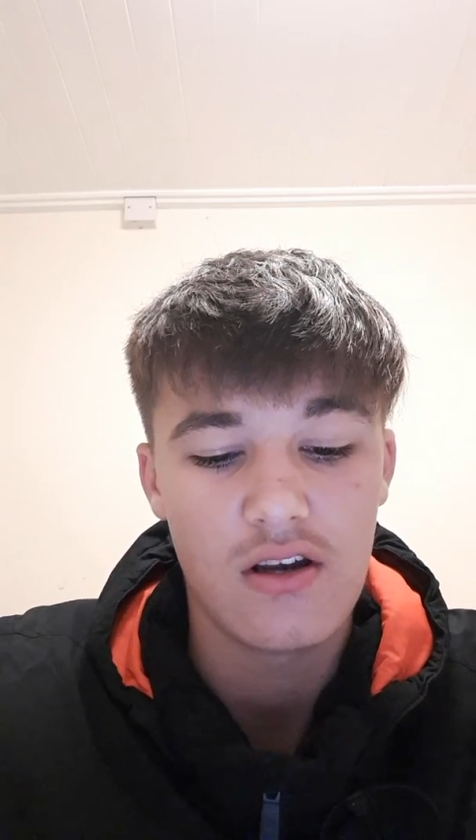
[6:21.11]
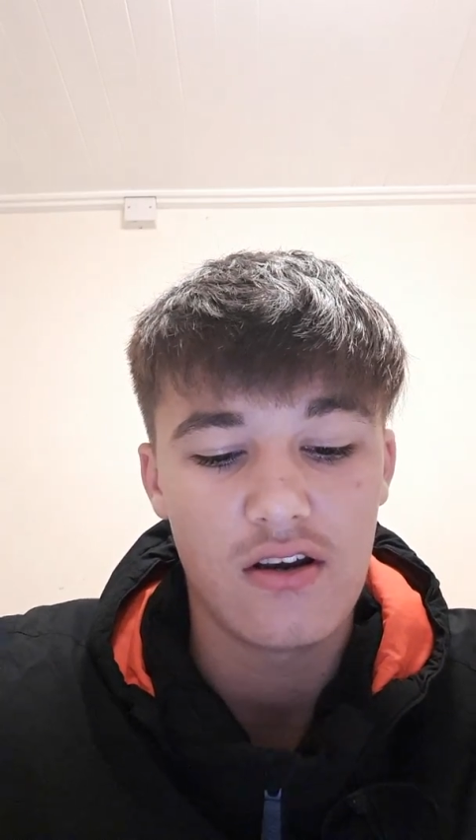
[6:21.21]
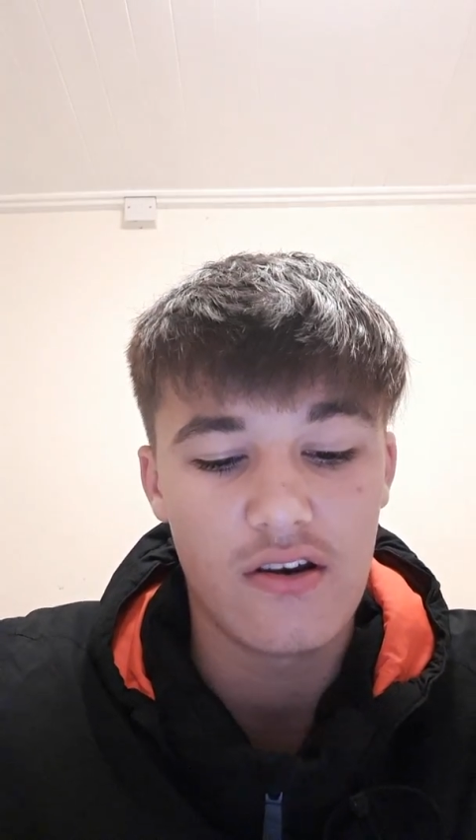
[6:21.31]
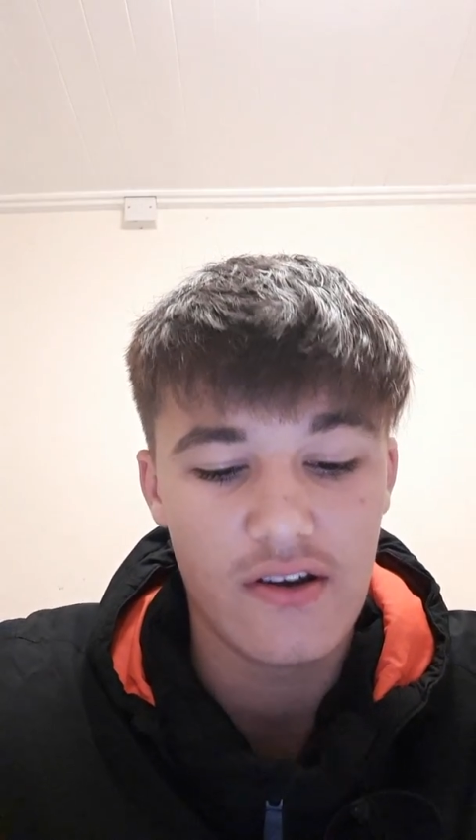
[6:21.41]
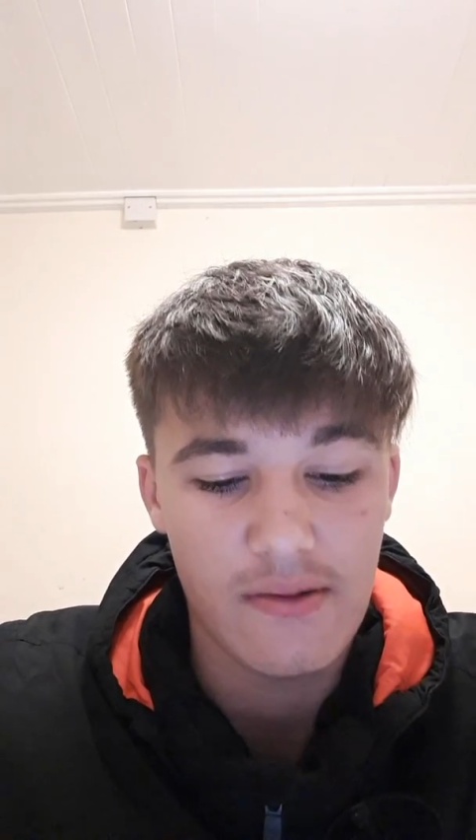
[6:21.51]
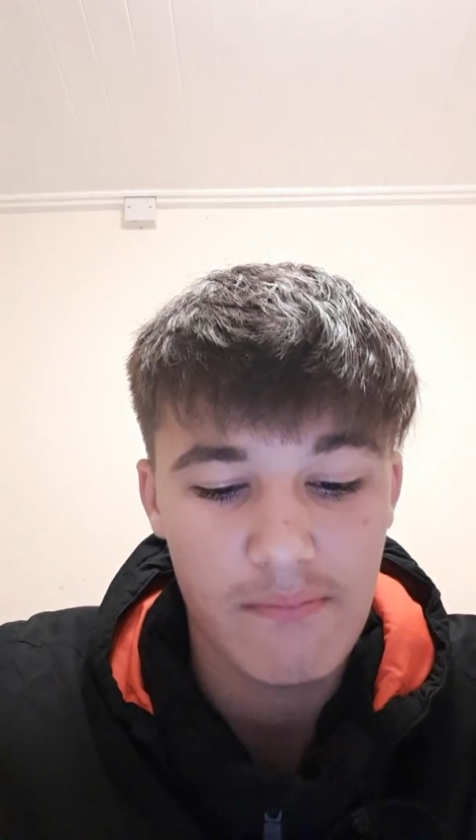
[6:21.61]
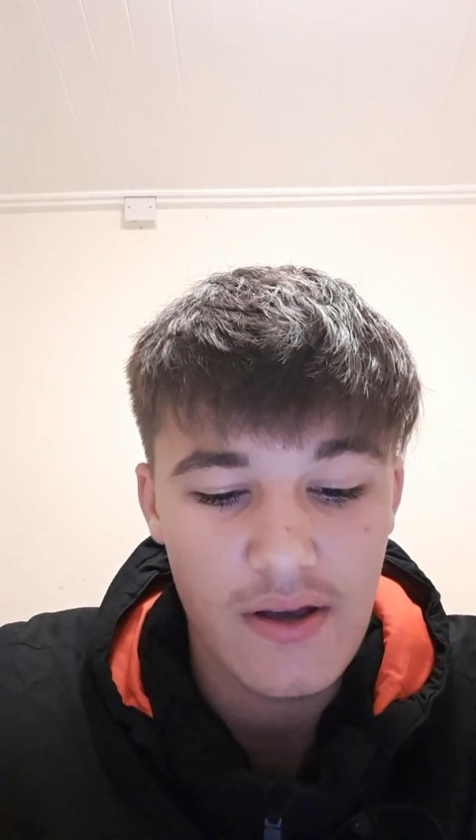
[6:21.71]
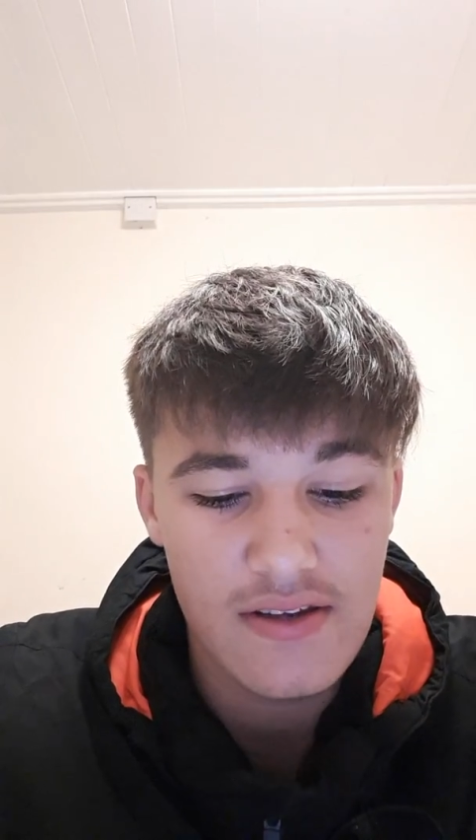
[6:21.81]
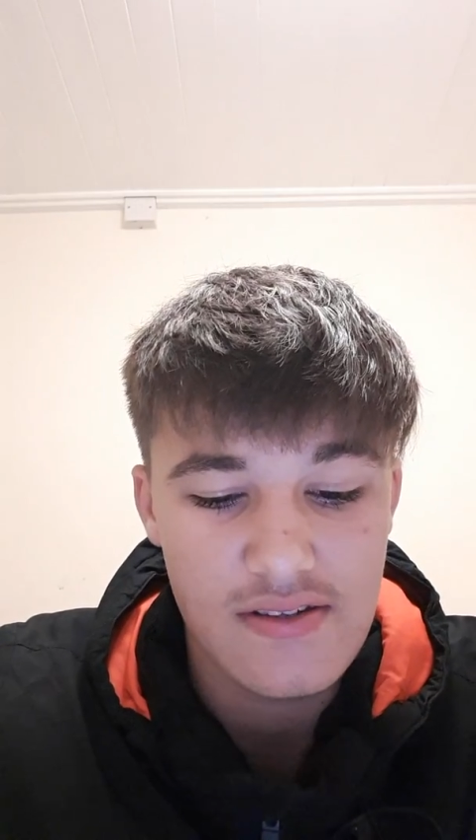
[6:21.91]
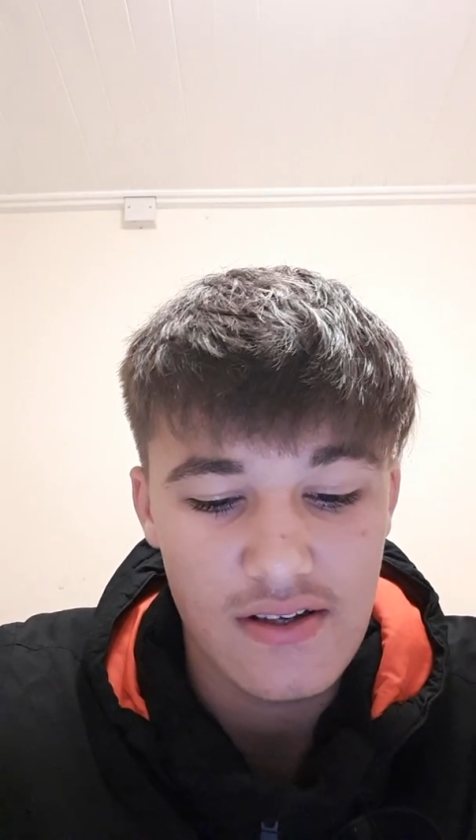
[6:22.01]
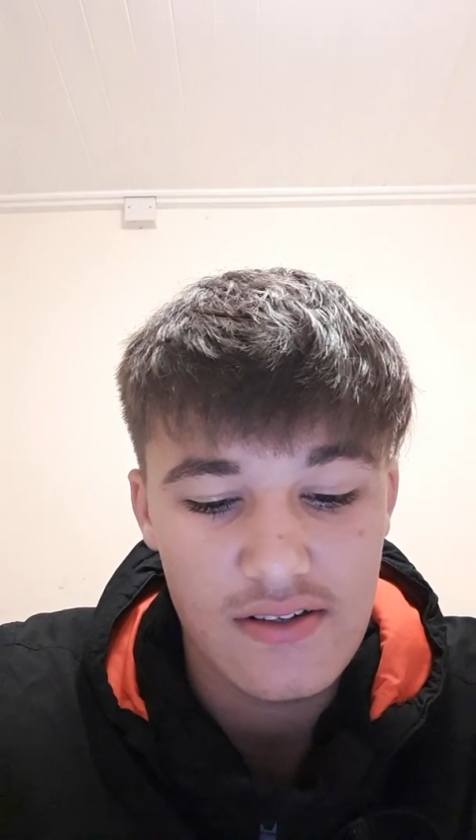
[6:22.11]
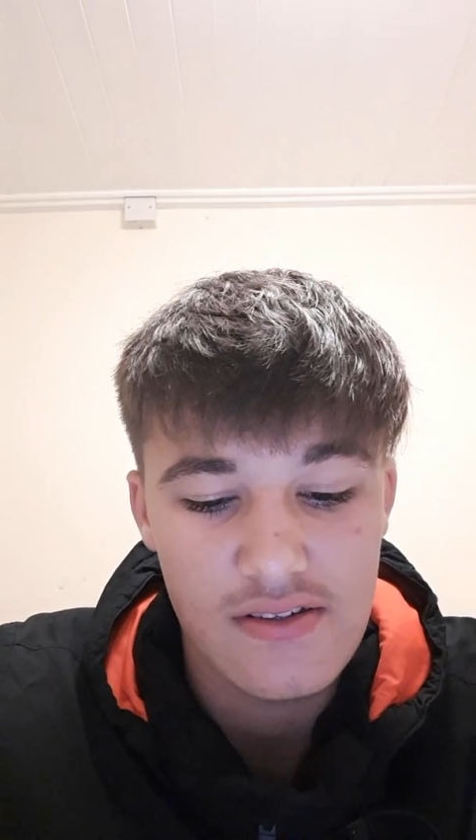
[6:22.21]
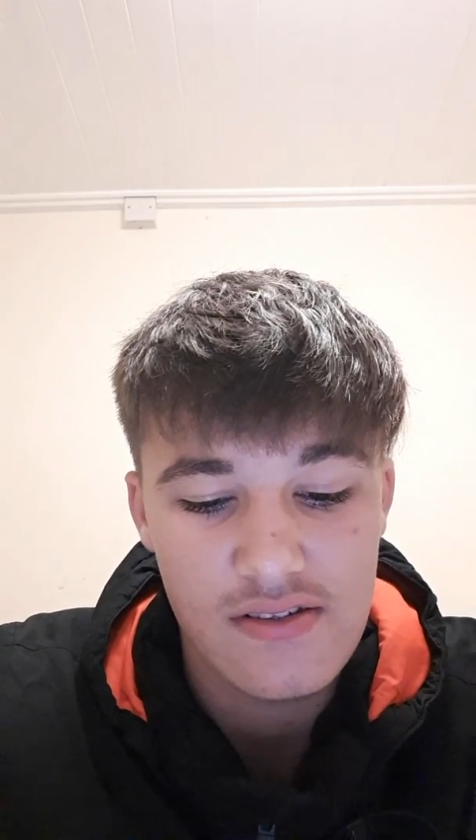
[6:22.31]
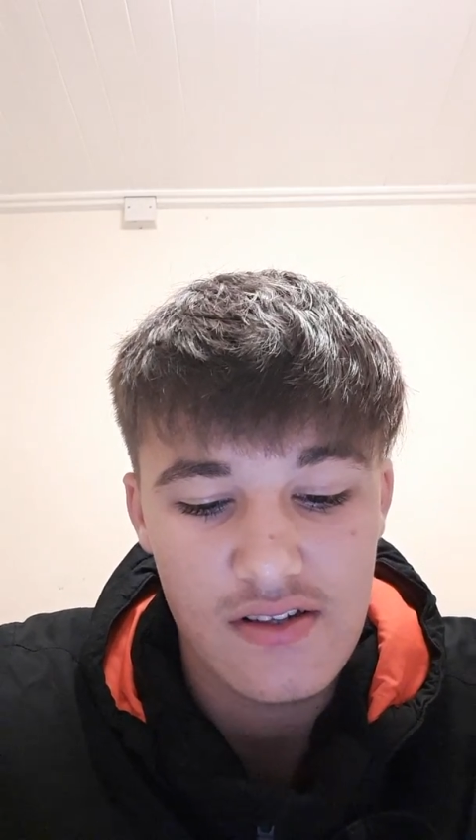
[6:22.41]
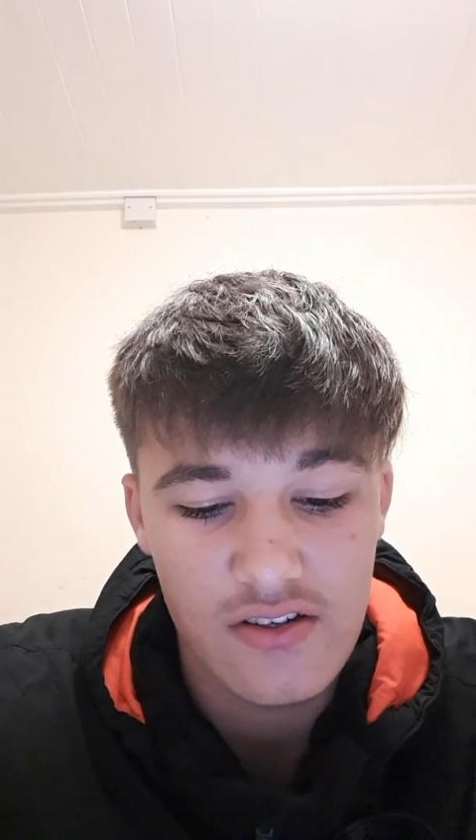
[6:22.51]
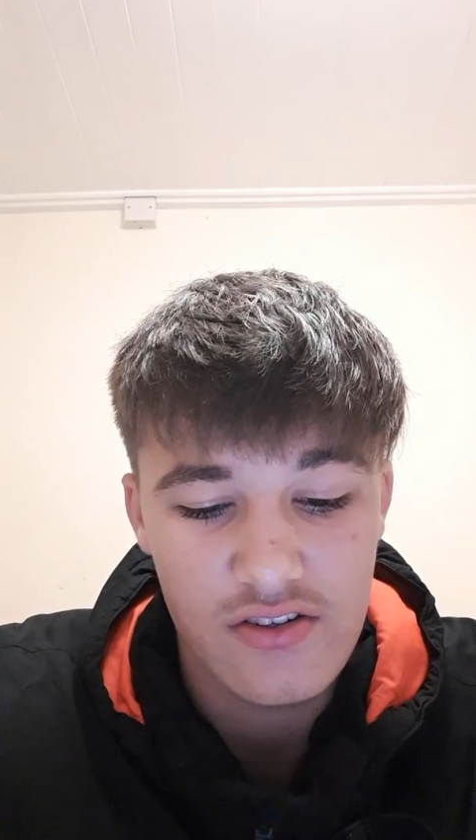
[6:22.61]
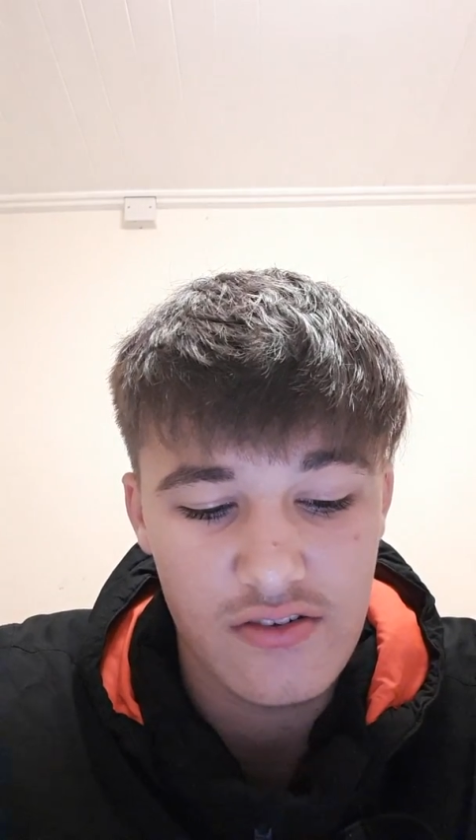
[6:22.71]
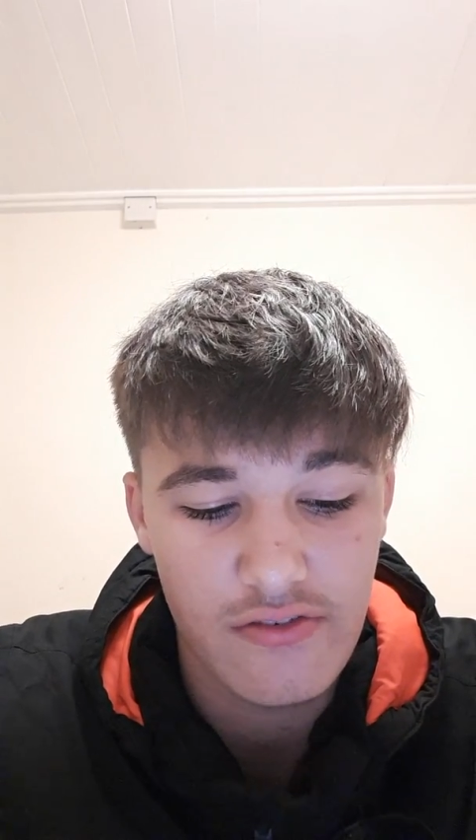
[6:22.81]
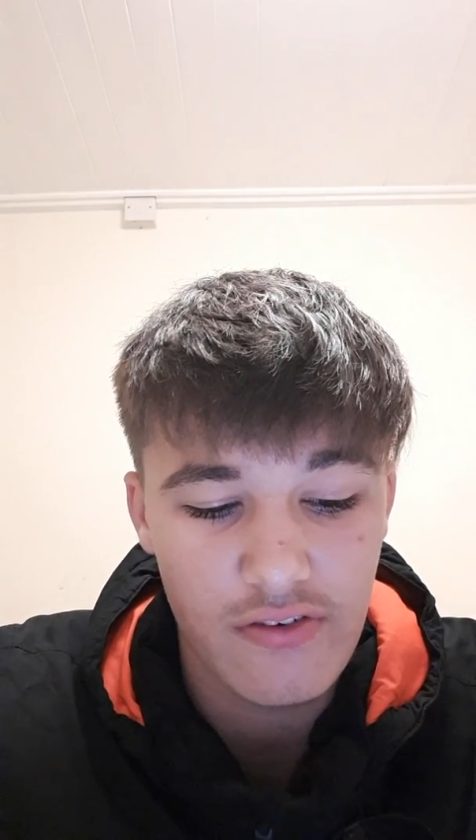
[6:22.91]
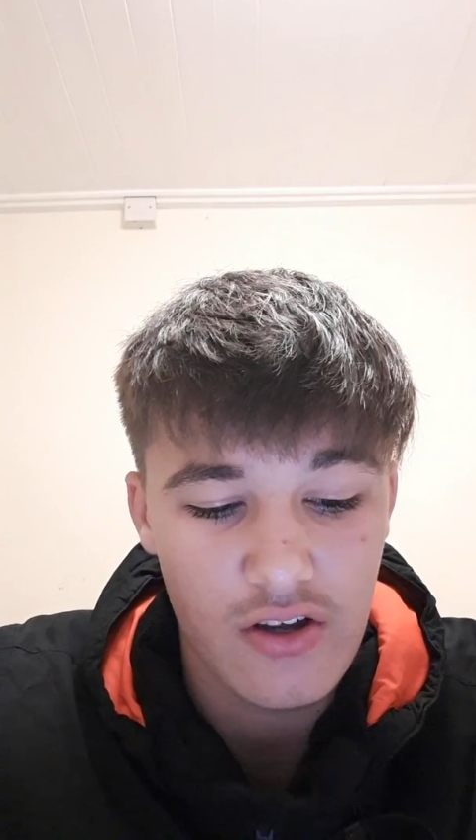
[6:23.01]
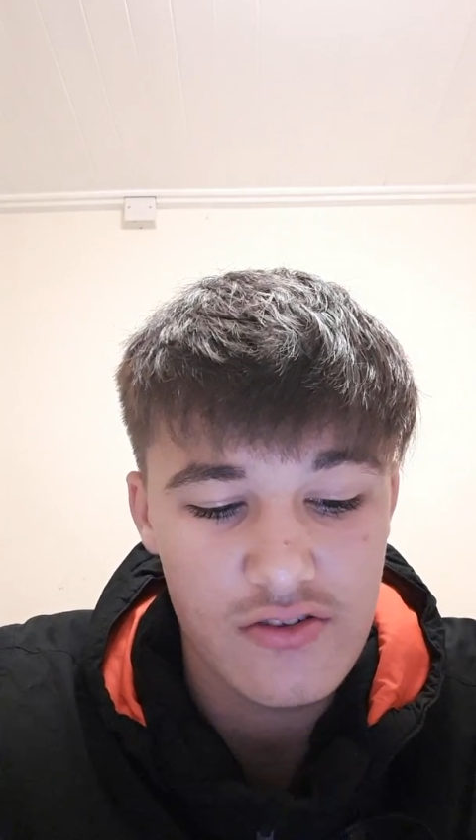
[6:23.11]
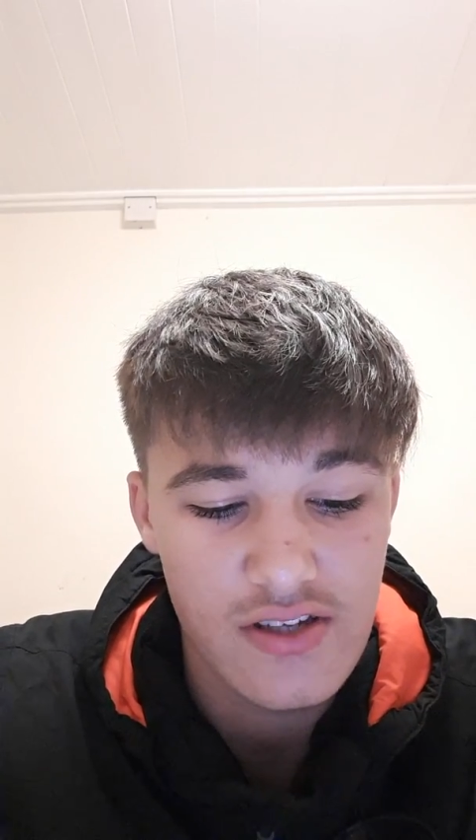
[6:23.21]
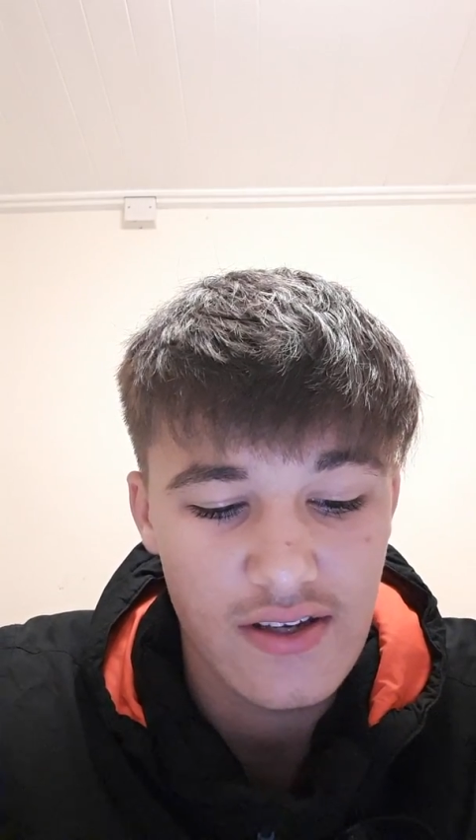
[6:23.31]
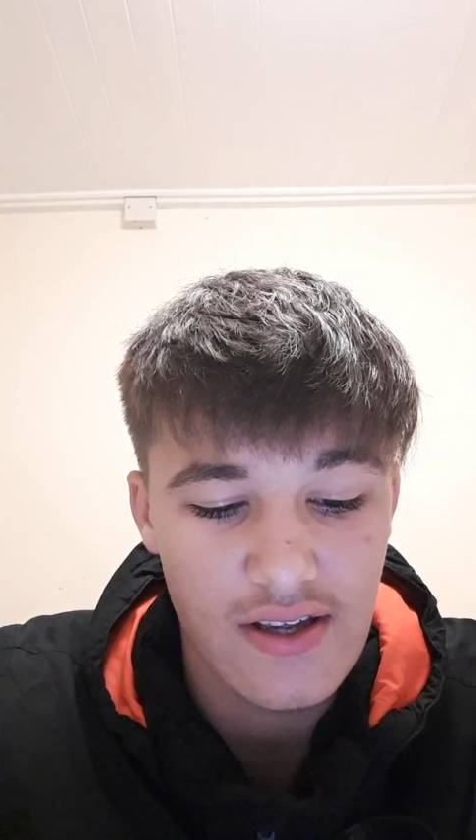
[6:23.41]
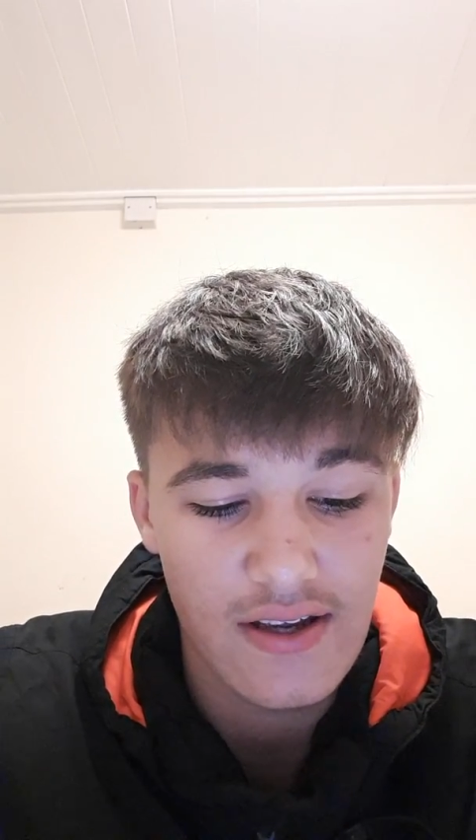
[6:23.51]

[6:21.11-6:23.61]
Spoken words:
learning basics such as floating